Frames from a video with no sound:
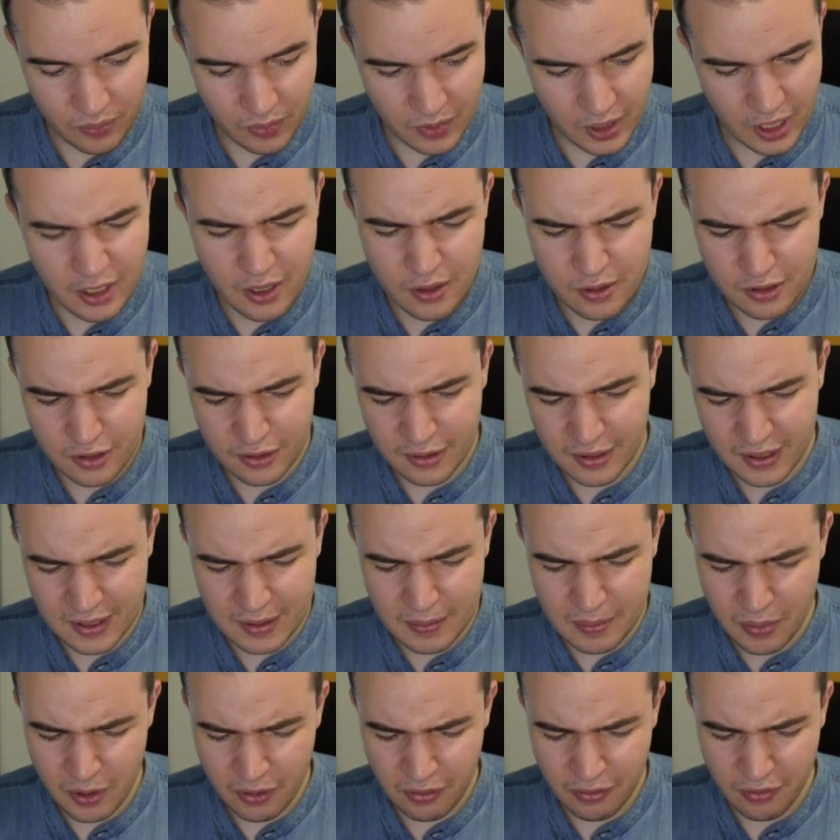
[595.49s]
And also,
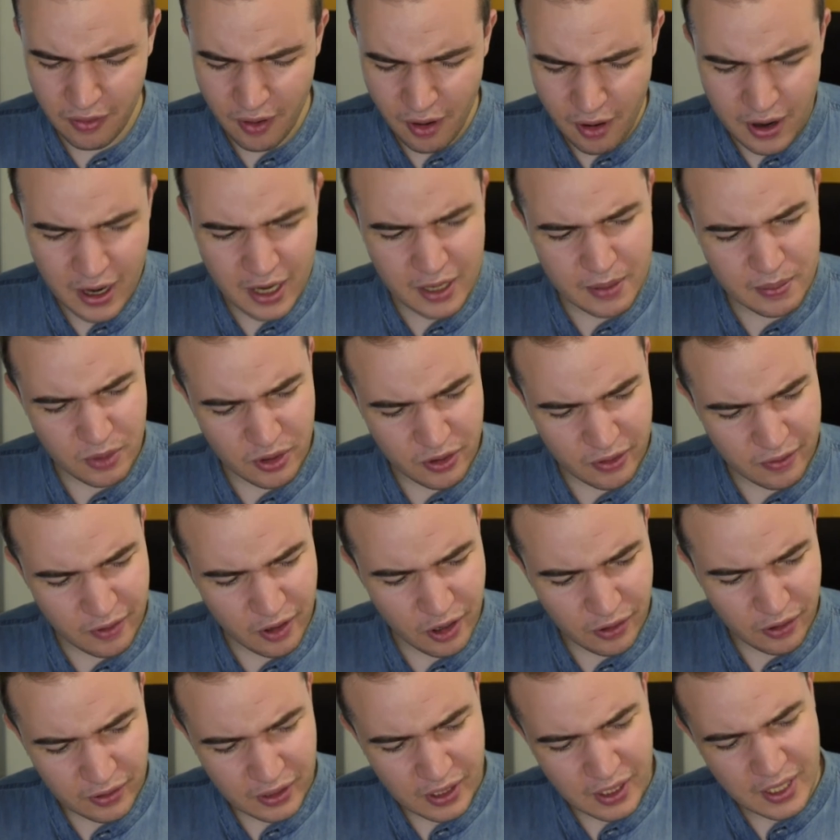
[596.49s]
before I move
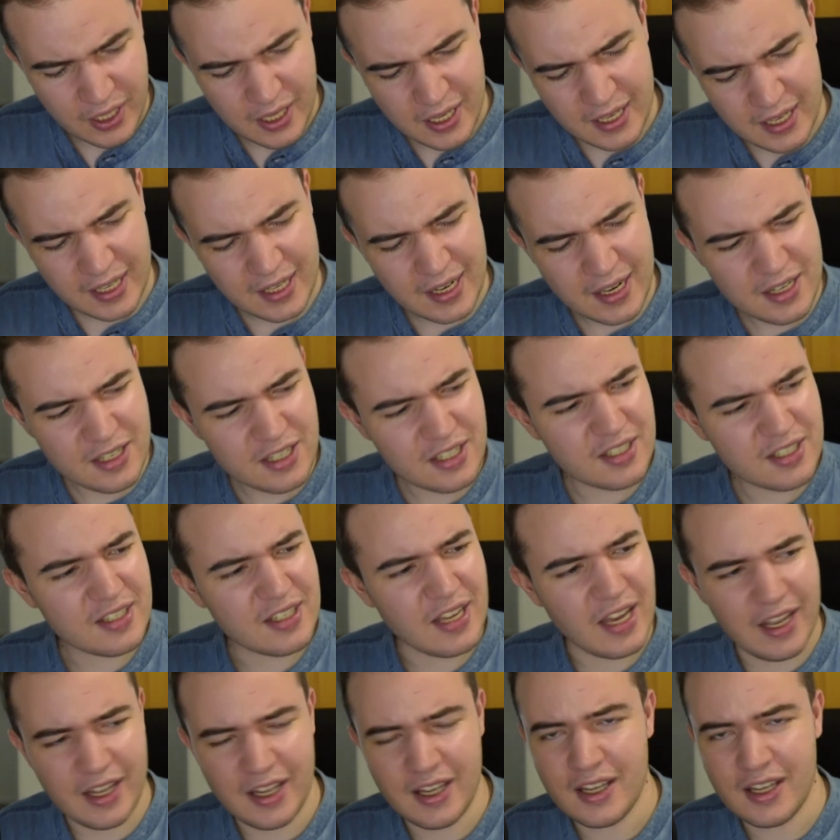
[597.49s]
on, can I just
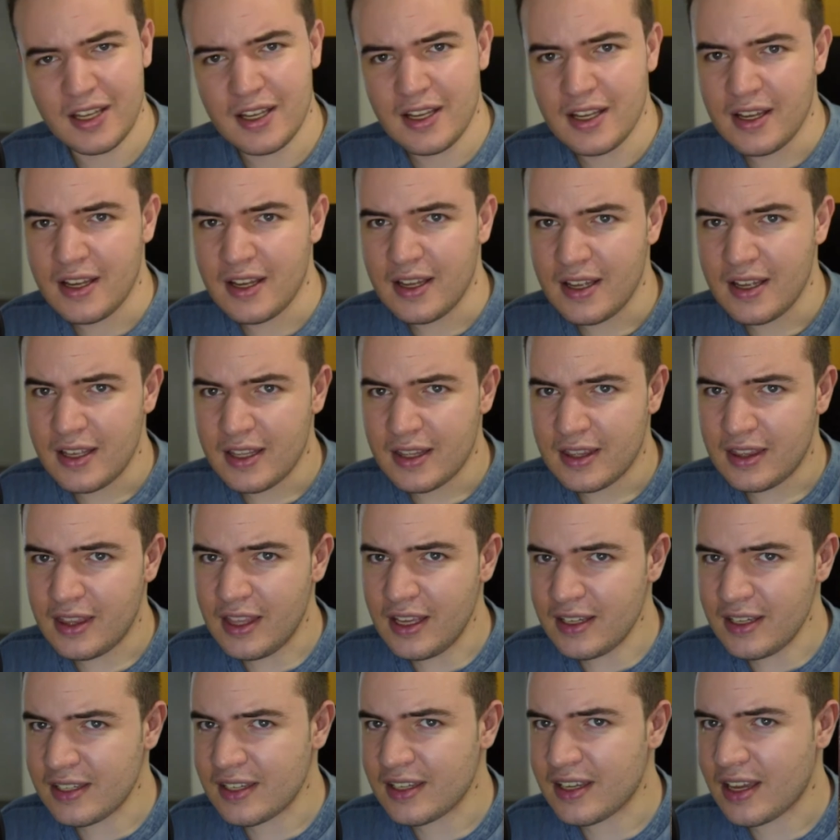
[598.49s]
say,
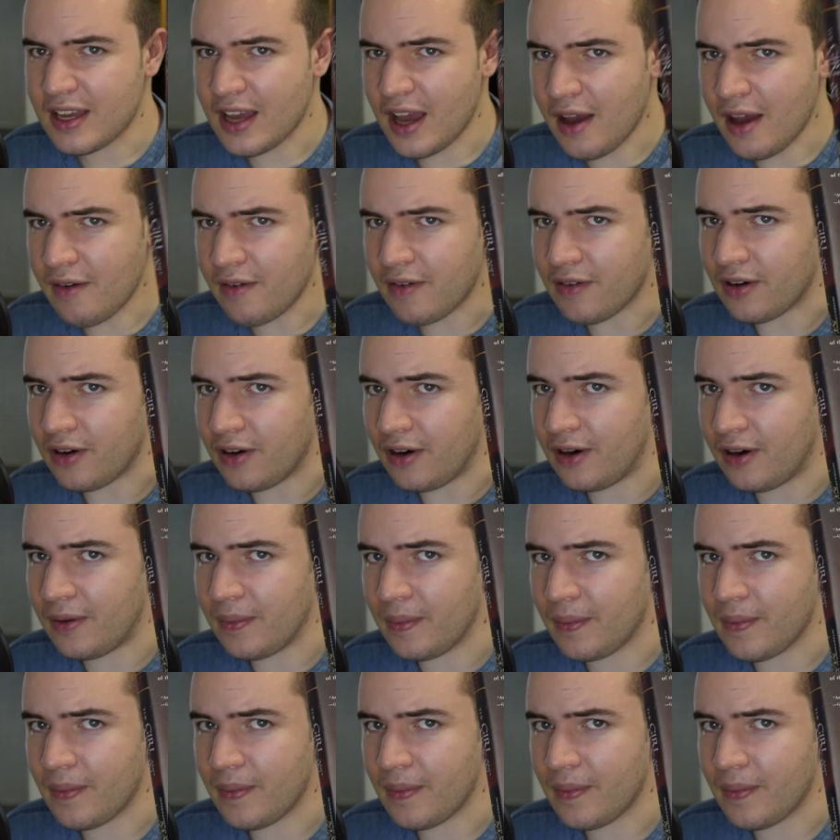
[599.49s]
this cover